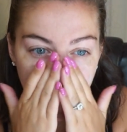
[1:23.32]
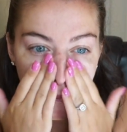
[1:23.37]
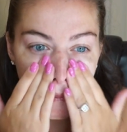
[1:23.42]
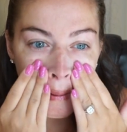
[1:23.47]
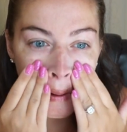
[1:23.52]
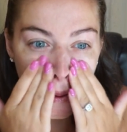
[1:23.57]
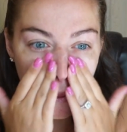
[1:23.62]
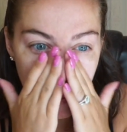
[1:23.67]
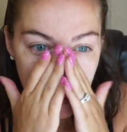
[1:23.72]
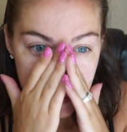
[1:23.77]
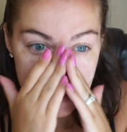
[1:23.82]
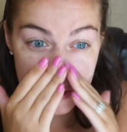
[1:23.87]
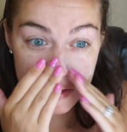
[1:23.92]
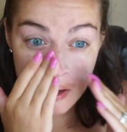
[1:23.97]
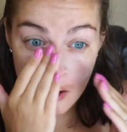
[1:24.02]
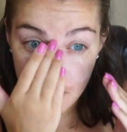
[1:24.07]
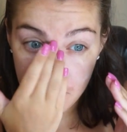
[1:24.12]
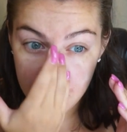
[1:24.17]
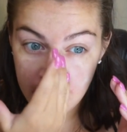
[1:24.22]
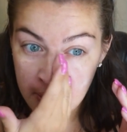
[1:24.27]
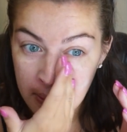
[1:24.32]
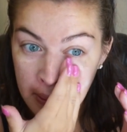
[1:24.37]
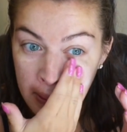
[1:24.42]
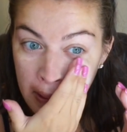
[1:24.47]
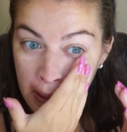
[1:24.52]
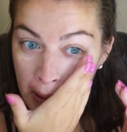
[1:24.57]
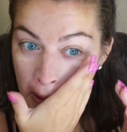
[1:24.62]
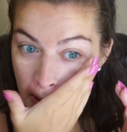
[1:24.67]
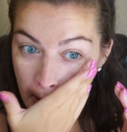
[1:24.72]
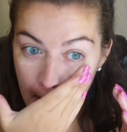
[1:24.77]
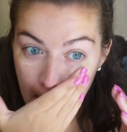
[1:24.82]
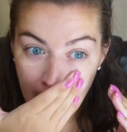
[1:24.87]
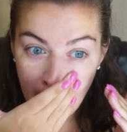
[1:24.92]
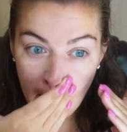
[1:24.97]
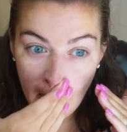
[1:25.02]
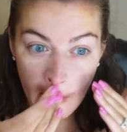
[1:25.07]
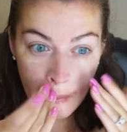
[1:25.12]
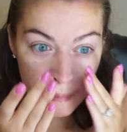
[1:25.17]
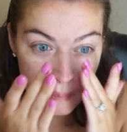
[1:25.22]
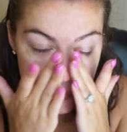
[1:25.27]
So it definitely
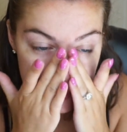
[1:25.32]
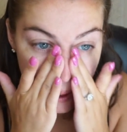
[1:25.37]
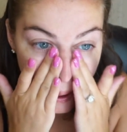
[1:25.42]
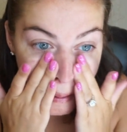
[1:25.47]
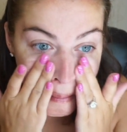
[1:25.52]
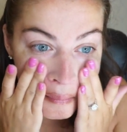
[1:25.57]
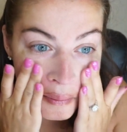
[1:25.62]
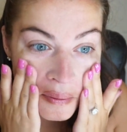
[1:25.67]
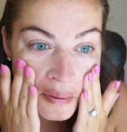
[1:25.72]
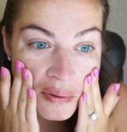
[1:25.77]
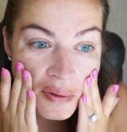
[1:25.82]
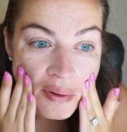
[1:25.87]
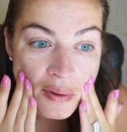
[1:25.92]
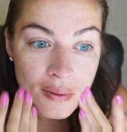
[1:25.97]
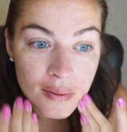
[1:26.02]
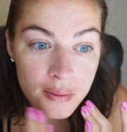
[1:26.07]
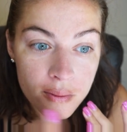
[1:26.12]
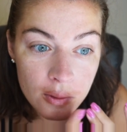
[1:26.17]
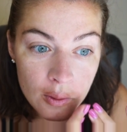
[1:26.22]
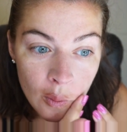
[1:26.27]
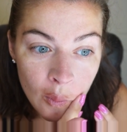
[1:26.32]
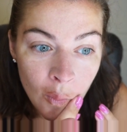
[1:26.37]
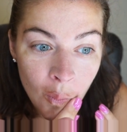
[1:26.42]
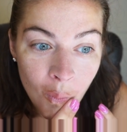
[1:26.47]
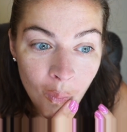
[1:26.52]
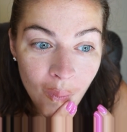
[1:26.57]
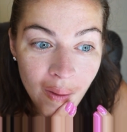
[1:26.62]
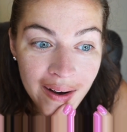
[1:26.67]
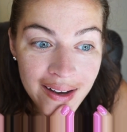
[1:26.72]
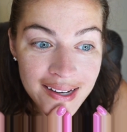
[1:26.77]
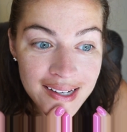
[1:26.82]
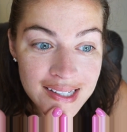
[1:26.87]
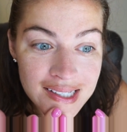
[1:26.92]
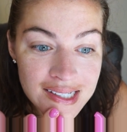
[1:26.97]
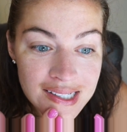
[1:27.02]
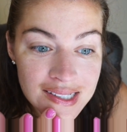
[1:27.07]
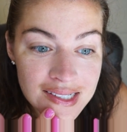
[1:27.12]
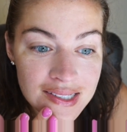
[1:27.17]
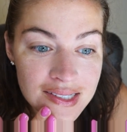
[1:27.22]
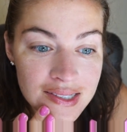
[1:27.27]
comes out
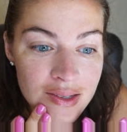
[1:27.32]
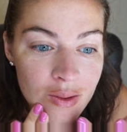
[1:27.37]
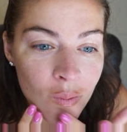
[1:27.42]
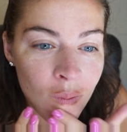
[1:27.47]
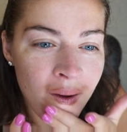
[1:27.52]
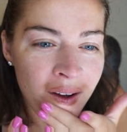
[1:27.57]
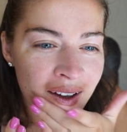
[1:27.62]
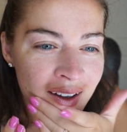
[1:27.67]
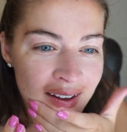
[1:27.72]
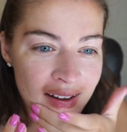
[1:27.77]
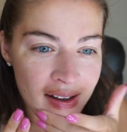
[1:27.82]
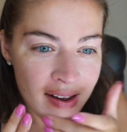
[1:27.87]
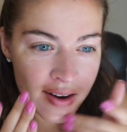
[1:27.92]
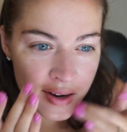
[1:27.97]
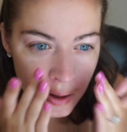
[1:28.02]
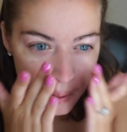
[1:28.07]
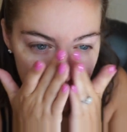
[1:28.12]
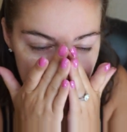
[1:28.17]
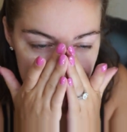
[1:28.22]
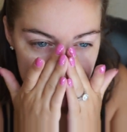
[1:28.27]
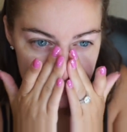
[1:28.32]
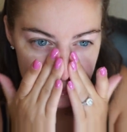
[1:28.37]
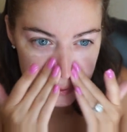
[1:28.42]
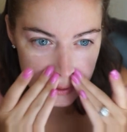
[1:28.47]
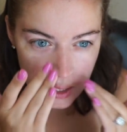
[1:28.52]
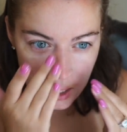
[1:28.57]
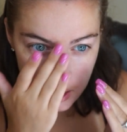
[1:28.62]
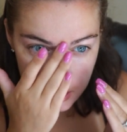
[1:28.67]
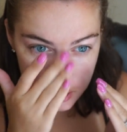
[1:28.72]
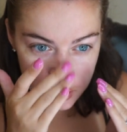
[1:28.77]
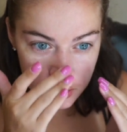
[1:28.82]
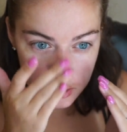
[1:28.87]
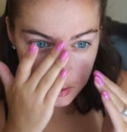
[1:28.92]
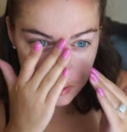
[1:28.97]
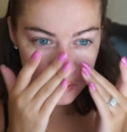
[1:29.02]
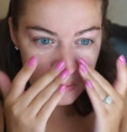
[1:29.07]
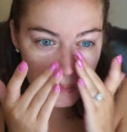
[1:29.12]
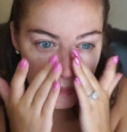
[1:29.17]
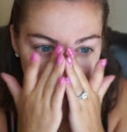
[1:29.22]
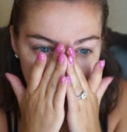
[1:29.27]
white. What? It almost feels kind of
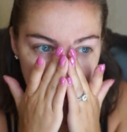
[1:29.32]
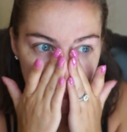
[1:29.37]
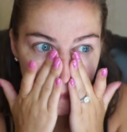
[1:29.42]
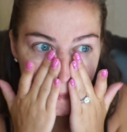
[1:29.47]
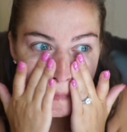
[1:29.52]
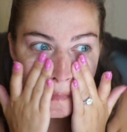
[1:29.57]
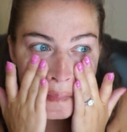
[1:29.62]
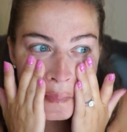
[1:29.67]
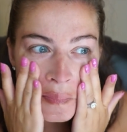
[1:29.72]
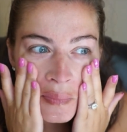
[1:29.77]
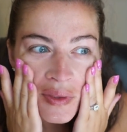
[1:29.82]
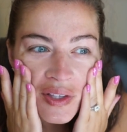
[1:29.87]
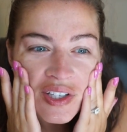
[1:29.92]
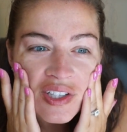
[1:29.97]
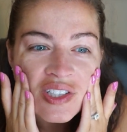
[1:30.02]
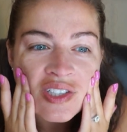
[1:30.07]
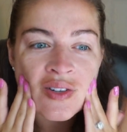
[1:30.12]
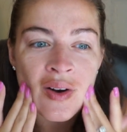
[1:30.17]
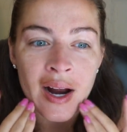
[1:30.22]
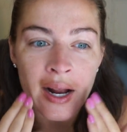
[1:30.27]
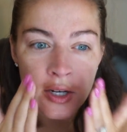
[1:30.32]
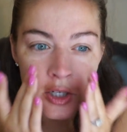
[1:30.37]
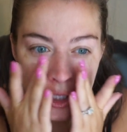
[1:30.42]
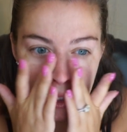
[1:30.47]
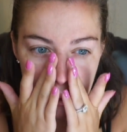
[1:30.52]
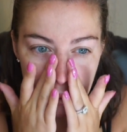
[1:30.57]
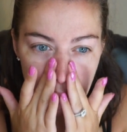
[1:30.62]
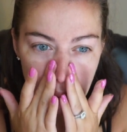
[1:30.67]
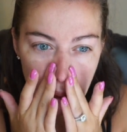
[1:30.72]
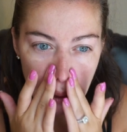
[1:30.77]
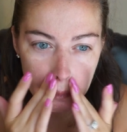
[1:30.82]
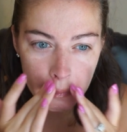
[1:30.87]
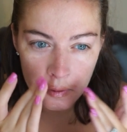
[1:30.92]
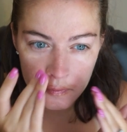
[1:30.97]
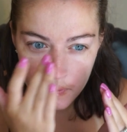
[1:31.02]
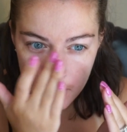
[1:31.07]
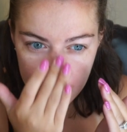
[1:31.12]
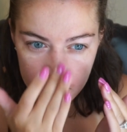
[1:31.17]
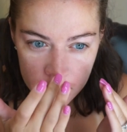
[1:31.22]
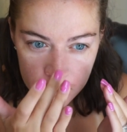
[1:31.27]
scratchy on
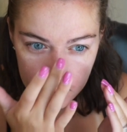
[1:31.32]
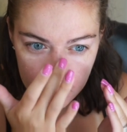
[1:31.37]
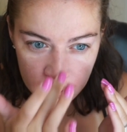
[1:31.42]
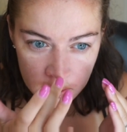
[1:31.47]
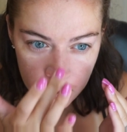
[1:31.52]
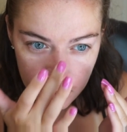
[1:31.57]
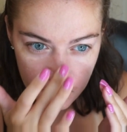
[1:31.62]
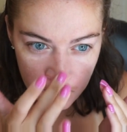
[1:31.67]
my face.